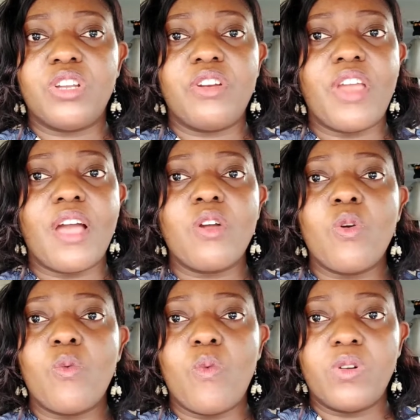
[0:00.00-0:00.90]
area
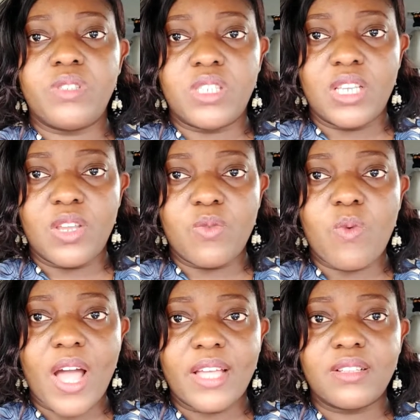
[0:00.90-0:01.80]
once in a
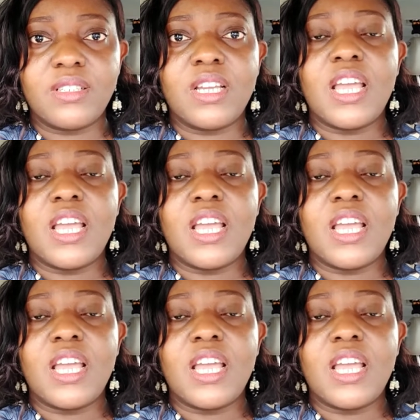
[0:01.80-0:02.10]
while,